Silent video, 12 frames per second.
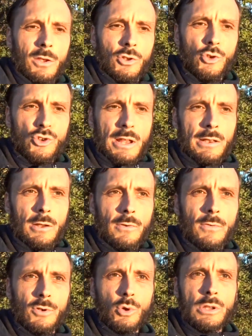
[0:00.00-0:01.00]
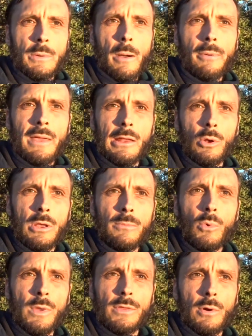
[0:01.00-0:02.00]
you shall love Yud-Heh
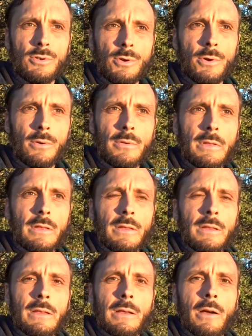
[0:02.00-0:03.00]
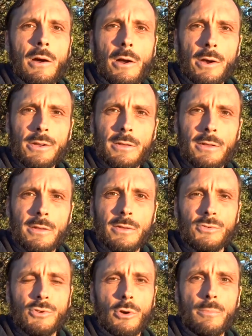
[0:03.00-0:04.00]
Elohim with all your heart,
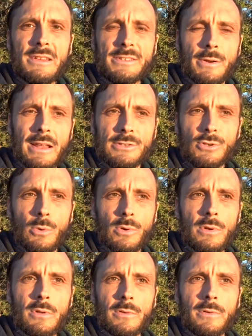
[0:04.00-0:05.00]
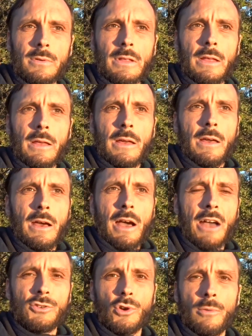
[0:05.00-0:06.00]
your visceral soul,
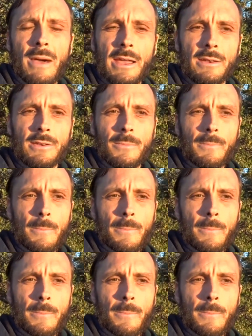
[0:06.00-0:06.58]
and your mind.